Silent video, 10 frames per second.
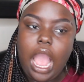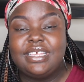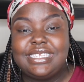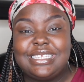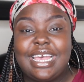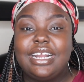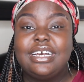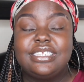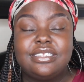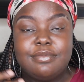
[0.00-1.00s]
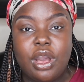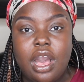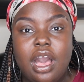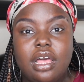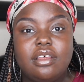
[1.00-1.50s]
This is like a
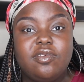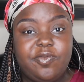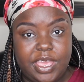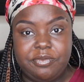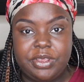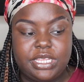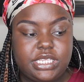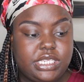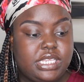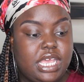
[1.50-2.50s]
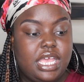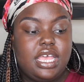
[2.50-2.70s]
small favorites